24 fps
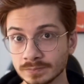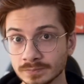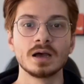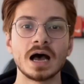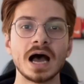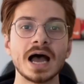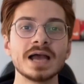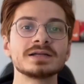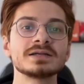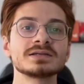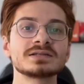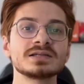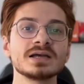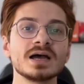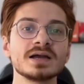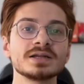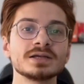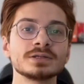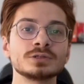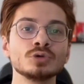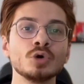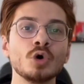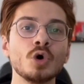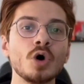I
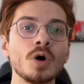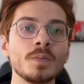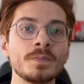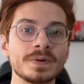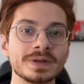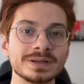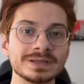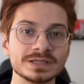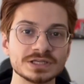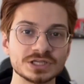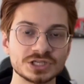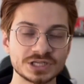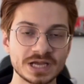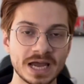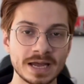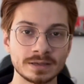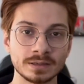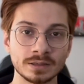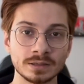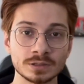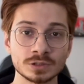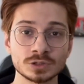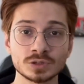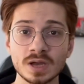decided to open this
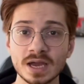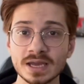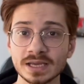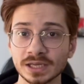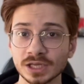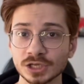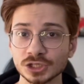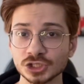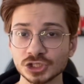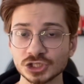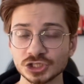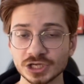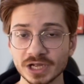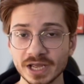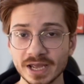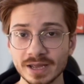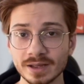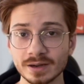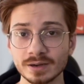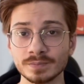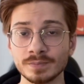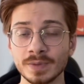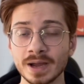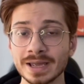channel so I can
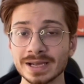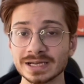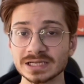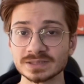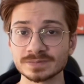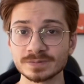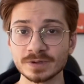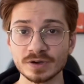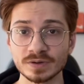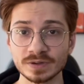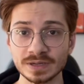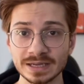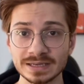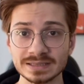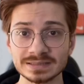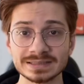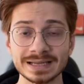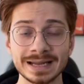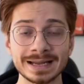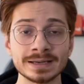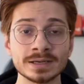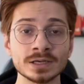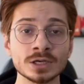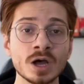share my
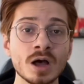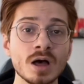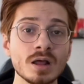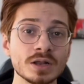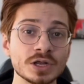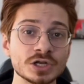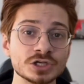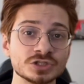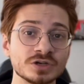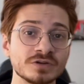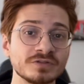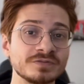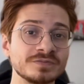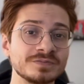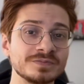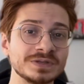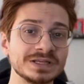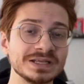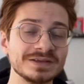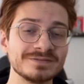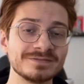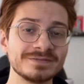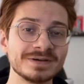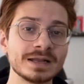experience and knowledge of
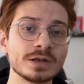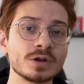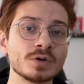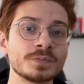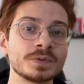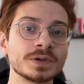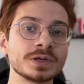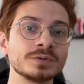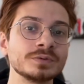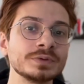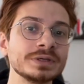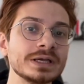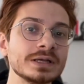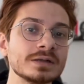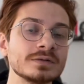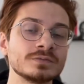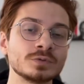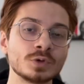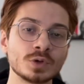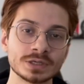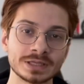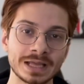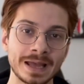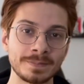developing
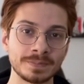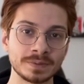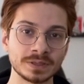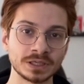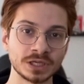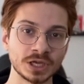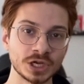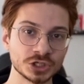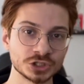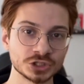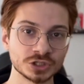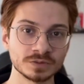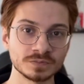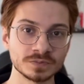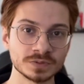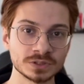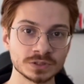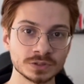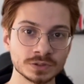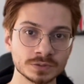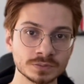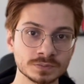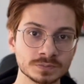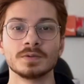real-world applications
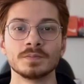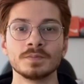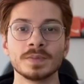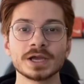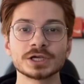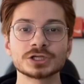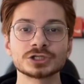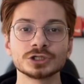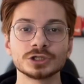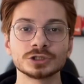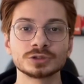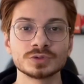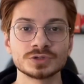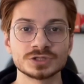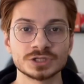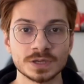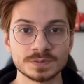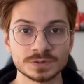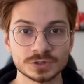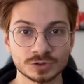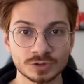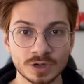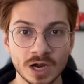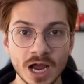with you. Make sure to
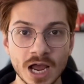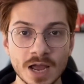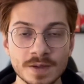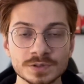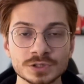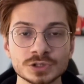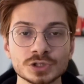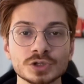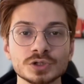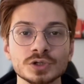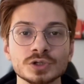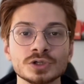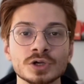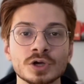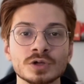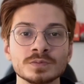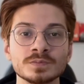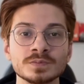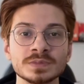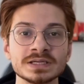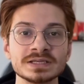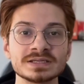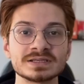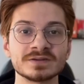subscribe so you
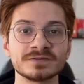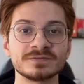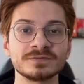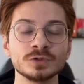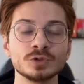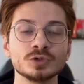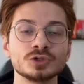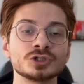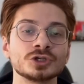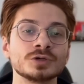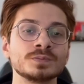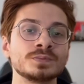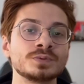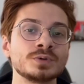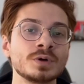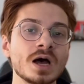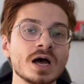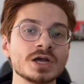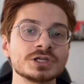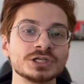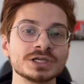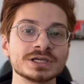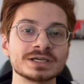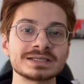don't miss the future
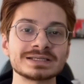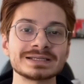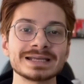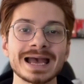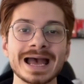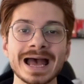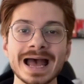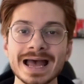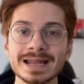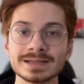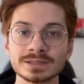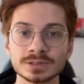projects and